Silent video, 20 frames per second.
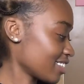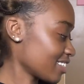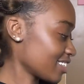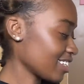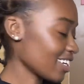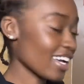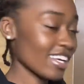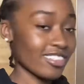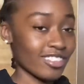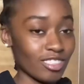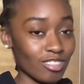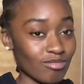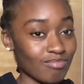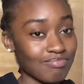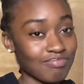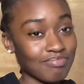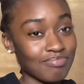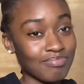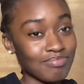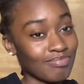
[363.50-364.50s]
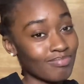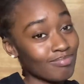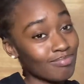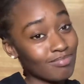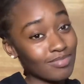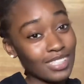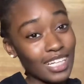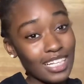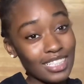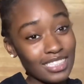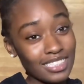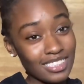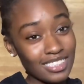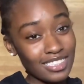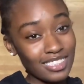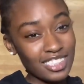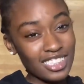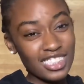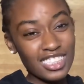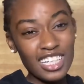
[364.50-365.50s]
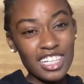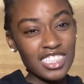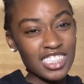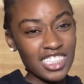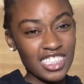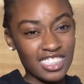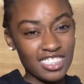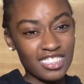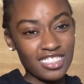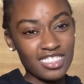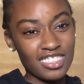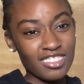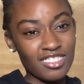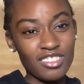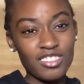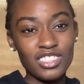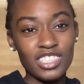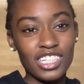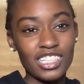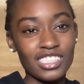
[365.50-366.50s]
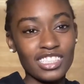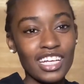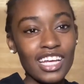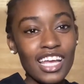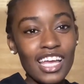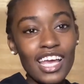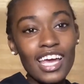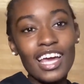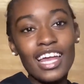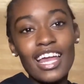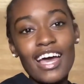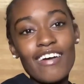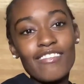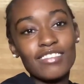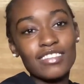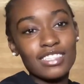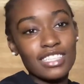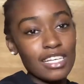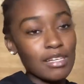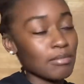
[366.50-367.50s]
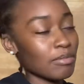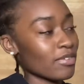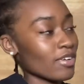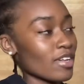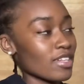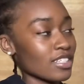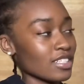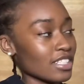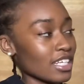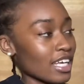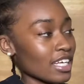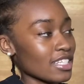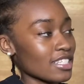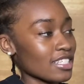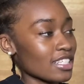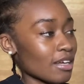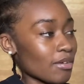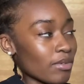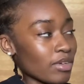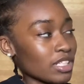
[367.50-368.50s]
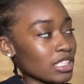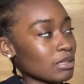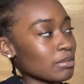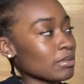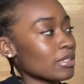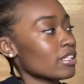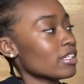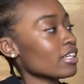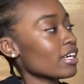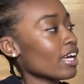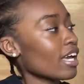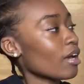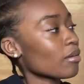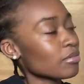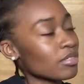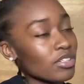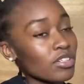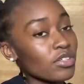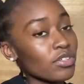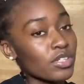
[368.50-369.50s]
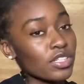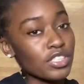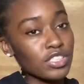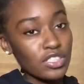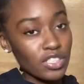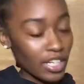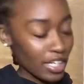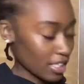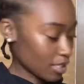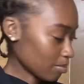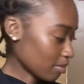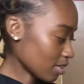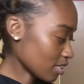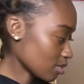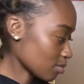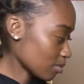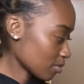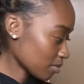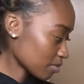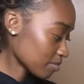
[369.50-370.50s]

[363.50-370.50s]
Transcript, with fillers: I don't know. So that's it. It's not done, so don't judge and I have to tape around the sides because I want it to be absolutely straight as possible.